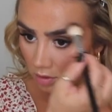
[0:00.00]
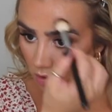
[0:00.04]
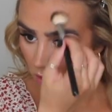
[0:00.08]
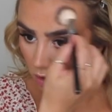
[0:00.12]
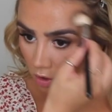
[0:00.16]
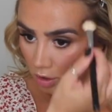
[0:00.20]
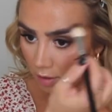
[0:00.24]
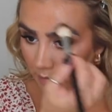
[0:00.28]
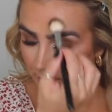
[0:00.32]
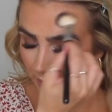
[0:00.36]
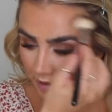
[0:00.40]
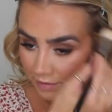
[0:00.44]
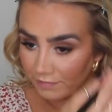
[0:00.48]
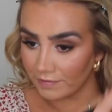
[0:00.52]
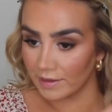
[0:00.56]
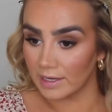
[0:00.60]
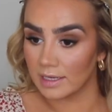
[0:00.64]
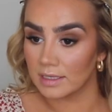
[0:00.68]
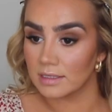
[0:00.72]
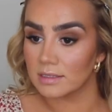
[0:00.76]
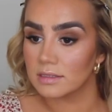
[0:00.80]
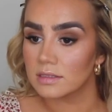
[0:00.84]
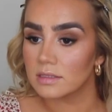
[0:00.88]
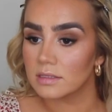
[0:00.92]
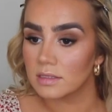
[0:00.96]
on my
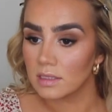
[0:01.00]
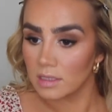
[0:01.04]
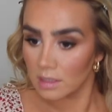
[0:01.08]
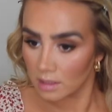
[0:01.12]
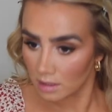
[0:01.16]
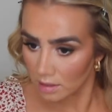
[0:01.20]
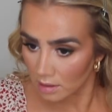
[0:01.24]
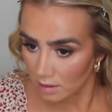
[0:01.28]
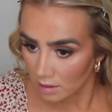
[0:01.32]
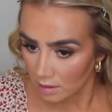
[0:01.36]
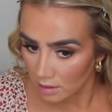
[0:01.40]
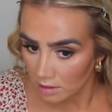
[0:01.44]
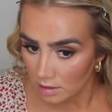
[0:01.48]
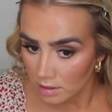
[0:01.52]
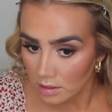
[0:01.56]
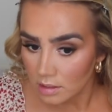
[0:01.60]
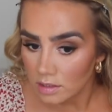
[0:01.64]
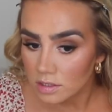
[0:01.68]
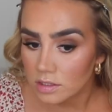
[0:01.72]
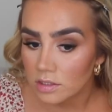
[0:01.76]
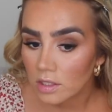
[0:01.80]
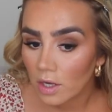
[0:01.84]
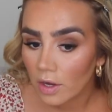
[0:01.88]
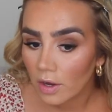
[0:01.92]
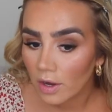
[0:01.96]
face.
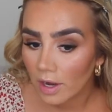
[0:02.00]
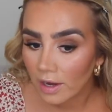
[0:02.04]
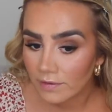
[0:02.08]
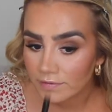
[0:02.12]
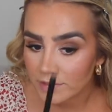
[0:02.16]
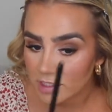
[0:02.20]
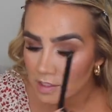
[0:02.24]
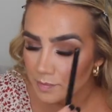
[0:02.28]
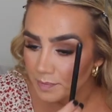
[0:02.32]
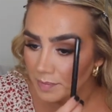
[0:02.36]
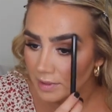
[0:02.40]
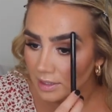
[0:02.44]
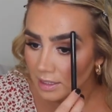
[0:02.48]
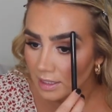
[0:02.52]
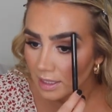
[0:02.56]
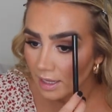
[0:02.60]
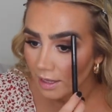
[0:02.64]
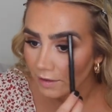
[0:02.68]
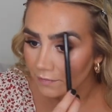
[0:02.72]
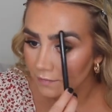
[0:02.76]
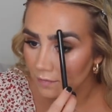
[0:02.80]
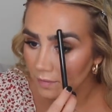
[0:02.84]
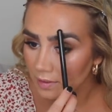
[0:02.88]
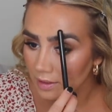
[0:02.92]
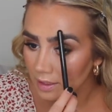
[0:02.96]
So I've just been
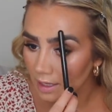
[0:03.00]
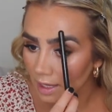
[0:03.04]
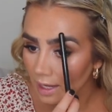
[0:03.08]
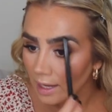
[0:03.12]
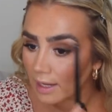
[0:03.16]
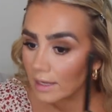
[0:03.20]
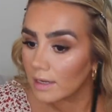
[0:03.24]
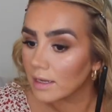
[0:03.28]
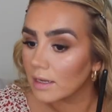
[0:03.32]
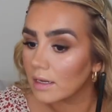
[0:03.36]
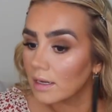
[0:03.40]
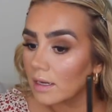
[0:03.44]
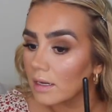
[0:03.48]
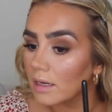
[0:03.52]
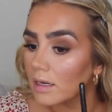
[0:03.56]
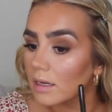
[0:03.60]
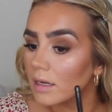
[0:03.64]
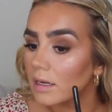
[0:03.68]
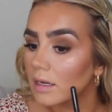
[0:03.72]
left with like